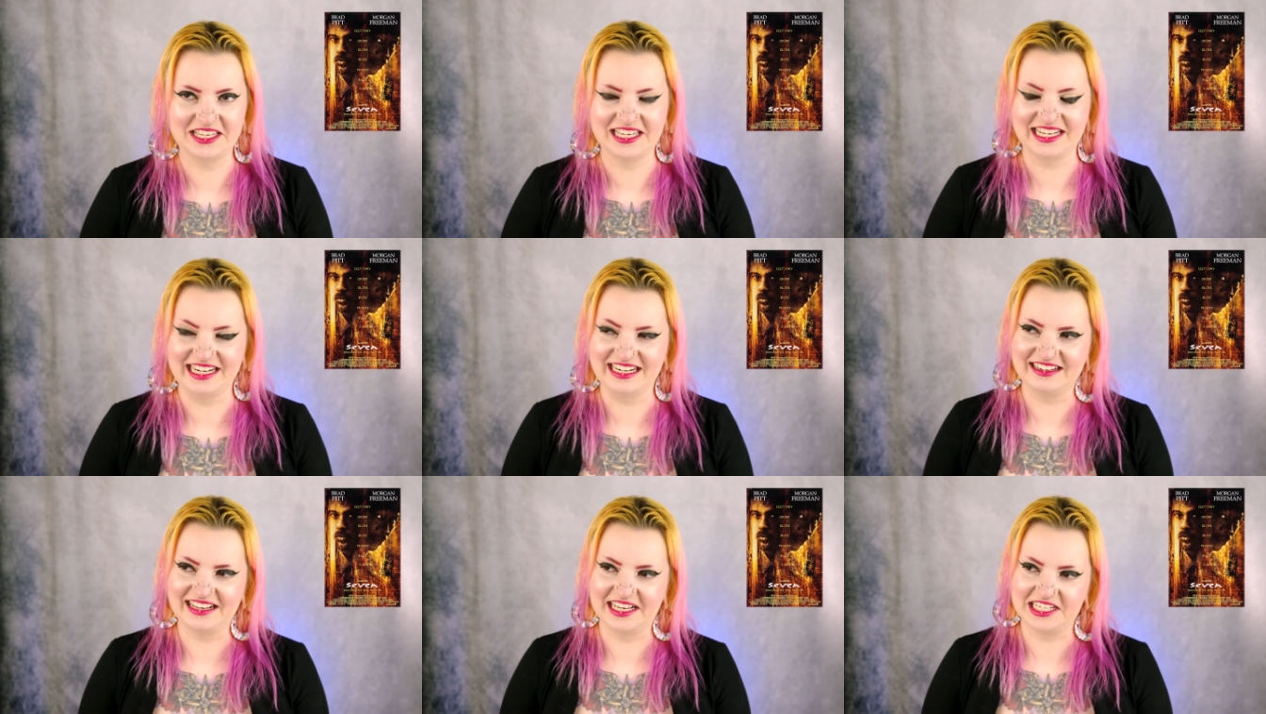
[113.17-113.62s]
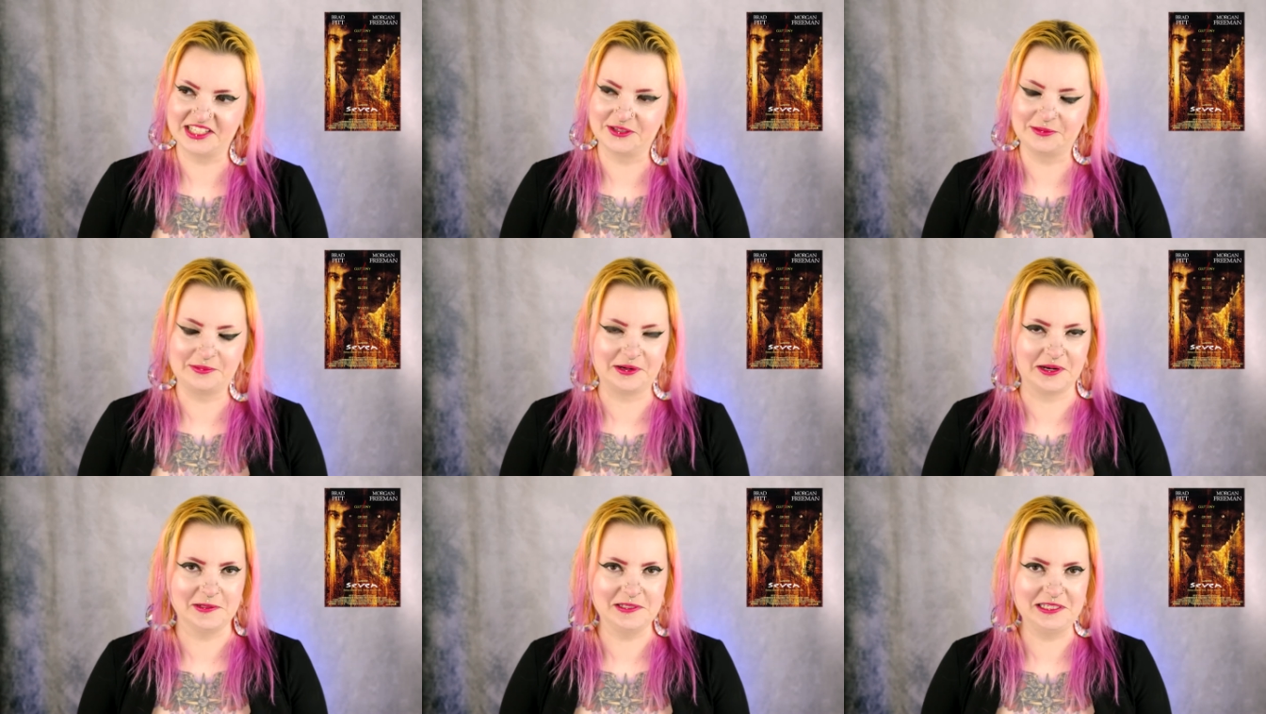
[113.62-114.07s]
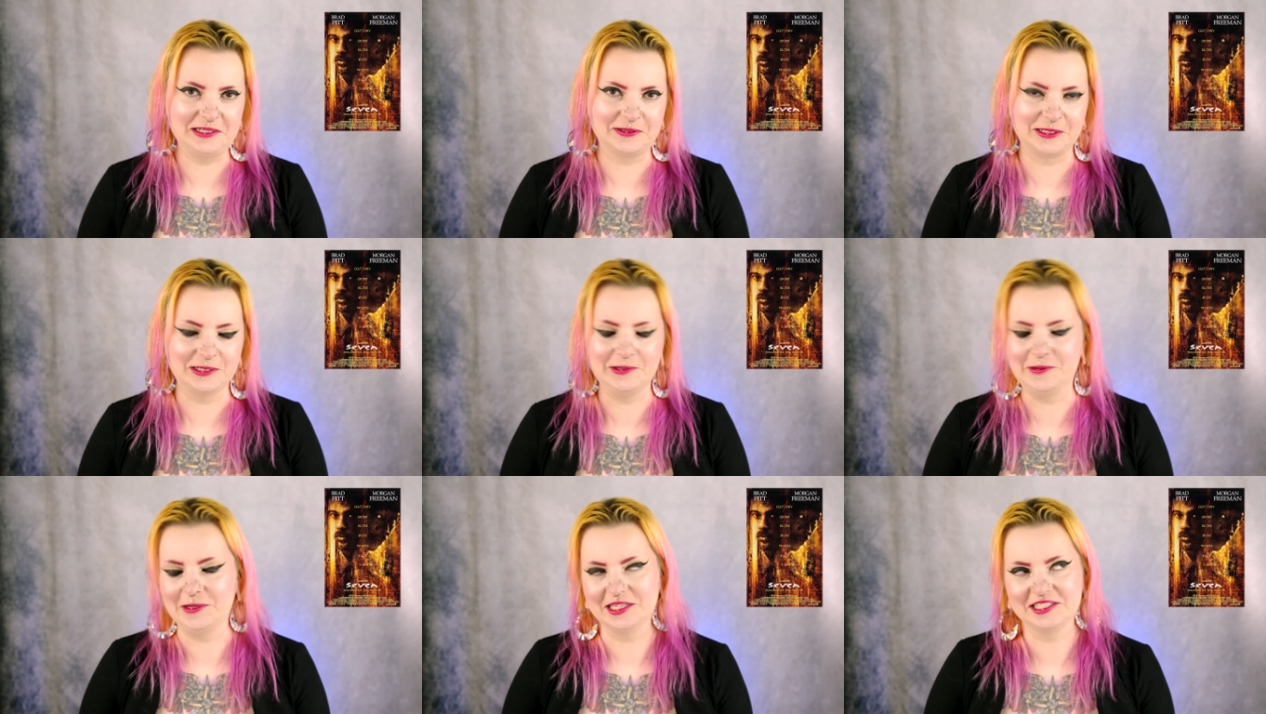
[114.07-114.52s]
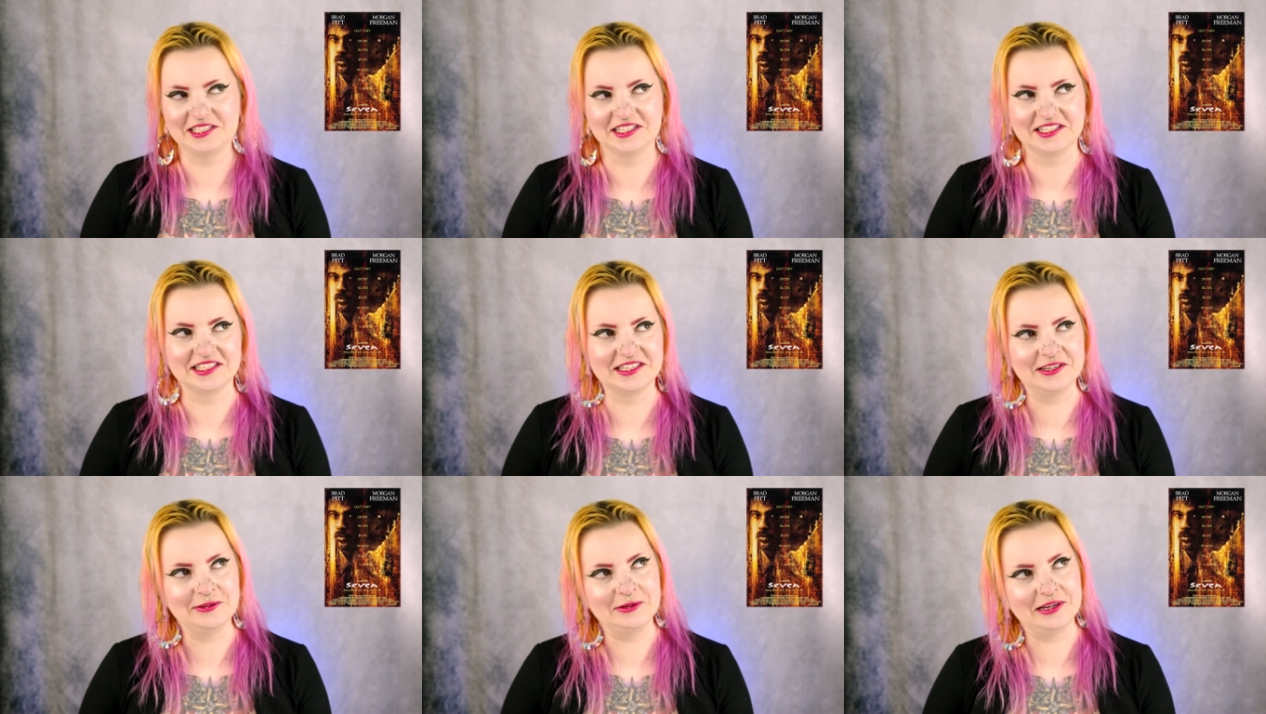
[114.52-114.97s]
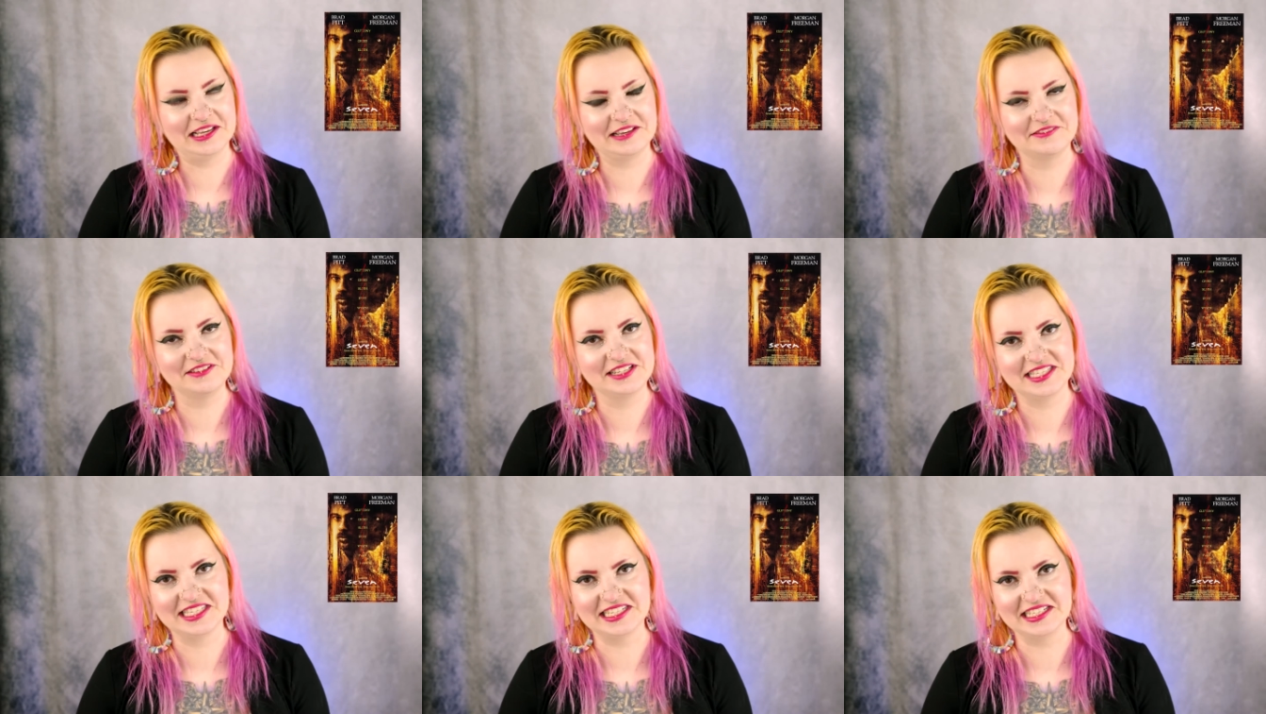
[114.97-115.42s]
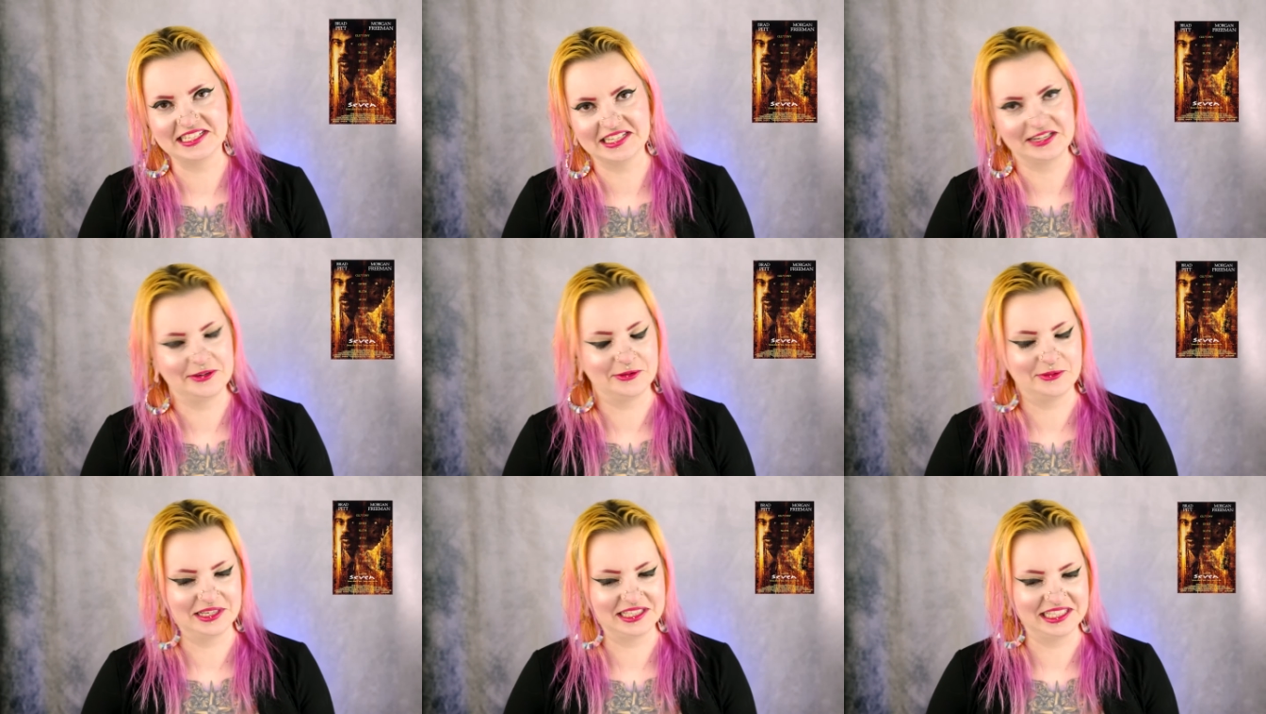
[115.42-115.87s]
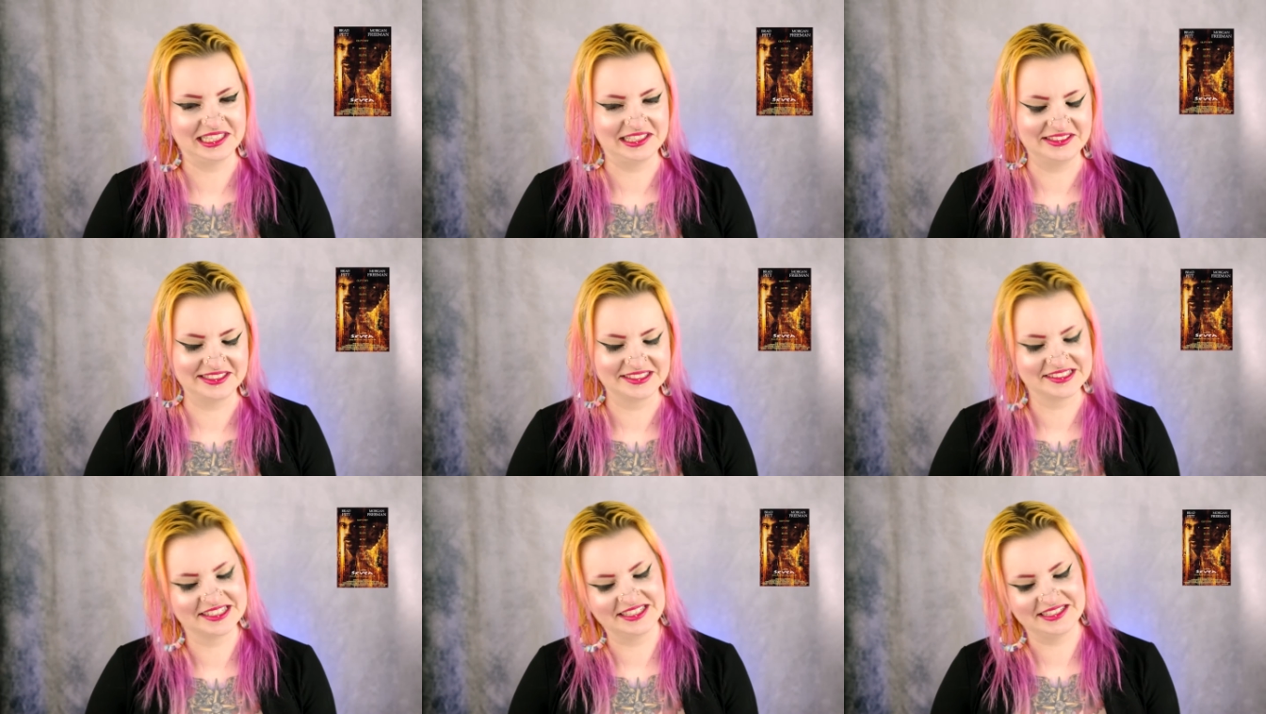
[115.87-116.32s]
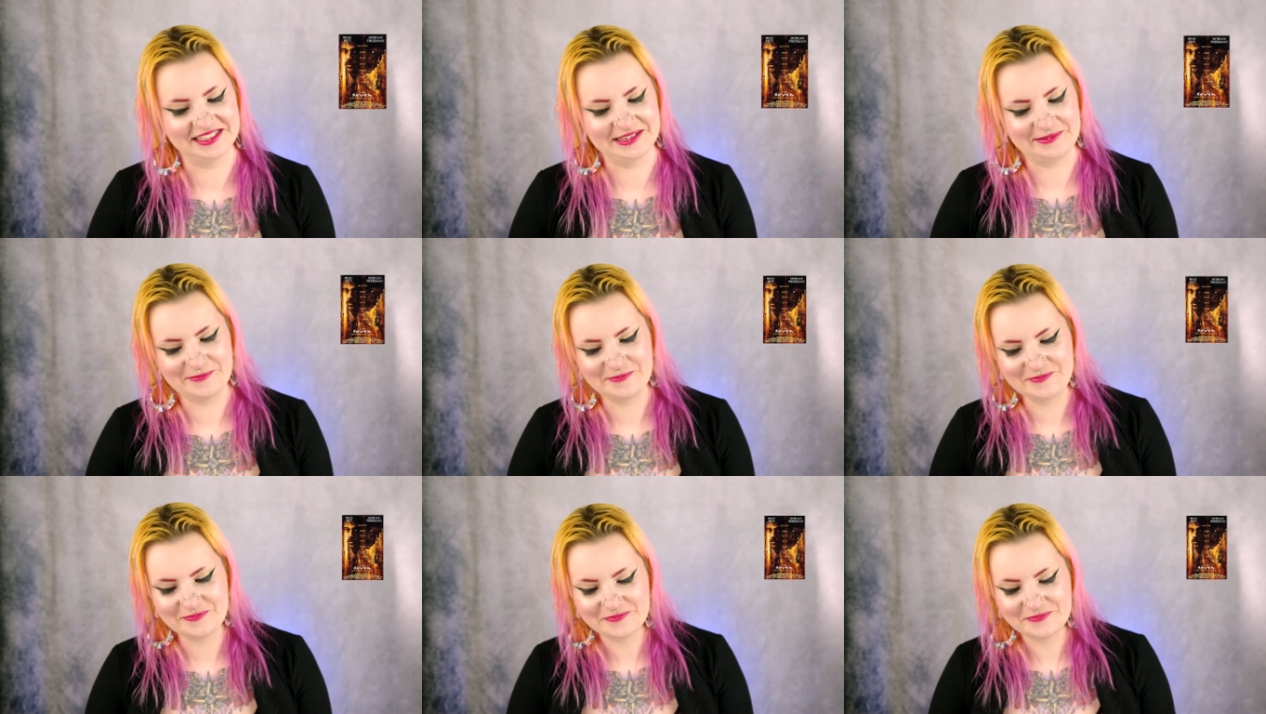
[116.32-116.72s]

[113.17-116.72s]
and I should probably rewatch it soon. I haven't seen it in a really long time.